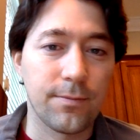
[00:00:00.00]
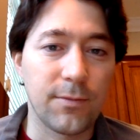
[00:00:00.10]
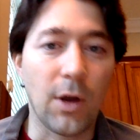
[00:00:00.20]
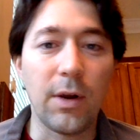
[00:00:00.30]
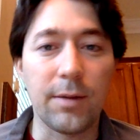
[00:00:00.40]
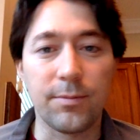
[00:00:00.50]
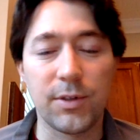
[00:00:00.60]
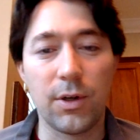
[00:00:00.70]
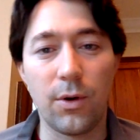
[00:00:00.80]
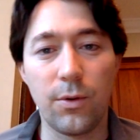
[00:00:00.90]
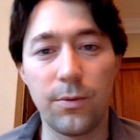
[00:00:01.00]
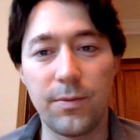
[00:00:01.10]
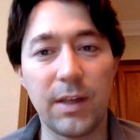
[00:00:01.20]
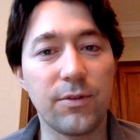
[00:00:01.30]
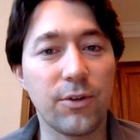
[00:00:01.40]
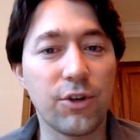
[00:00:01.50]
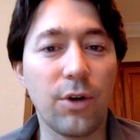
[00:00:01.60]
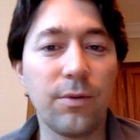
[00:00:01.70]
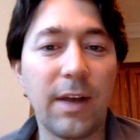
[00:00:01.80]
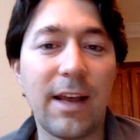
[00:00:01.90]
All right, so thanks for the
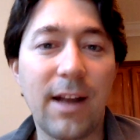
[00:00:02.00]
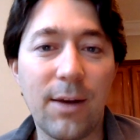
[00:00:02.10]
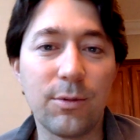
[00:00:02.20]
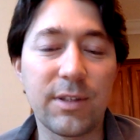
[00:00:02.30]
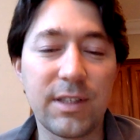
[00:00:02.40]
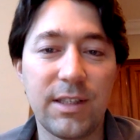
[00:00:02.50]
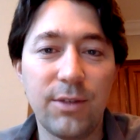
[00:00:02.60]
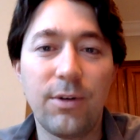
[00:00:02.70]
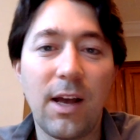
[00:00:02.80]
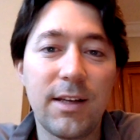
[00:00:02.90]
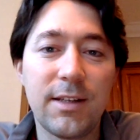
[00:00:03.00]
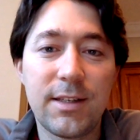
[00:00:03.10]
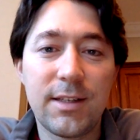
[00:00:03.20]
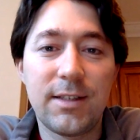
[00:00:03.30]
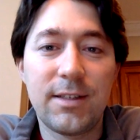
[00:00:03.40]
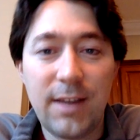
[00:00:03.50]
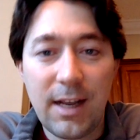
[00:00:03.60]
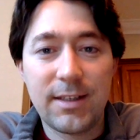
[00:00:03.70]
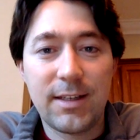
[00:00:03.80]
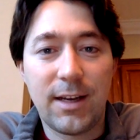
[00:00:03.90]
show, and I will see you guys
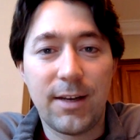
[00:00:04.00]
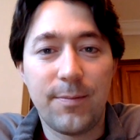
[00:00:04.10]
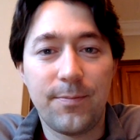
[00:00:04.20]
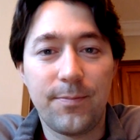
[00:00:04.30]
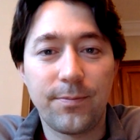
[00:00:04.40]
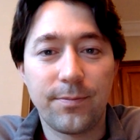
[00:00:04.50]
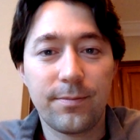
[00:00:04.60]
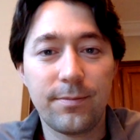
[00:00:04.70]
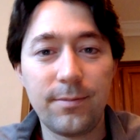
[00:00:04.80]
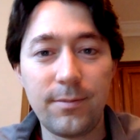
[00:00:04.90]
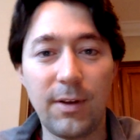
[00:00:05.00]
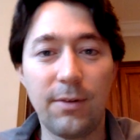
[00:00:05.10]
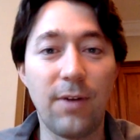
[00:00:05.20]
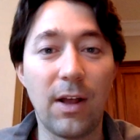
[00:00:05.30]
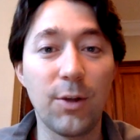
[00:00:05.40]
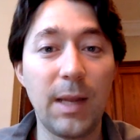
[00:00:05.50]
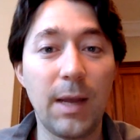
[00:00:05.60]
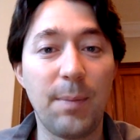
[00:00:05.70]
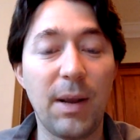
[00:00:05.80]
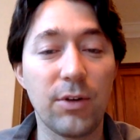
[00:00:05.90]
next time. Follow me on
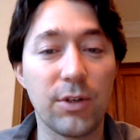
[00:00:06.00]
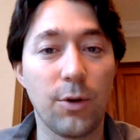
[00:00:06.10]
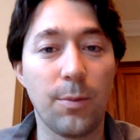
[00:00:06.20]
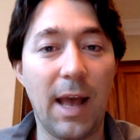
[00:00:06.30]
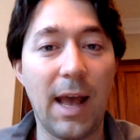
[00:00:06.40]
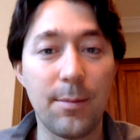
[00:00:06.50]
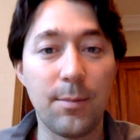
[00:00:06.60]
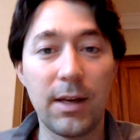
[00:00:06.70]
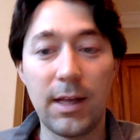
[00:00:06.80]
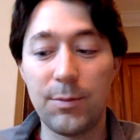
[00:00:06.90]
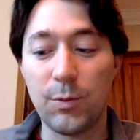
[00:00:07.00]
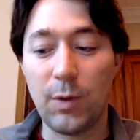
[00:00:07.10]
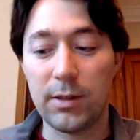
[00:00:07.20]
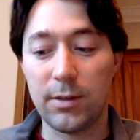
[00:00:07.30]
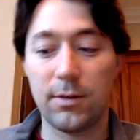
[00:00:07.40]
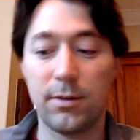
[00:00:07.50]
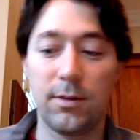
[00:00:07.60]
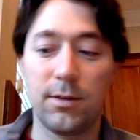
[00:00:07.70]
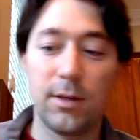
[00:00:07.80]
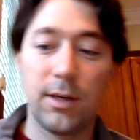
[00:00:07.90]
Periscope at MindGamesWeldon.
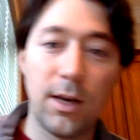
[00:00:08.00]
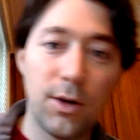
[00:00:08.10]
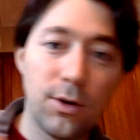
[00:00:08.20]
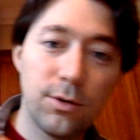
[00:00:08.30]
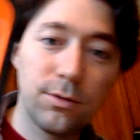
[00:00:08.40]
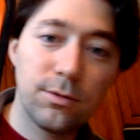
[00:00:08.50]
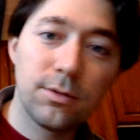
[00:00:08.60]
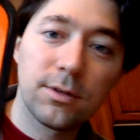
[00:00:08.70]
Hello.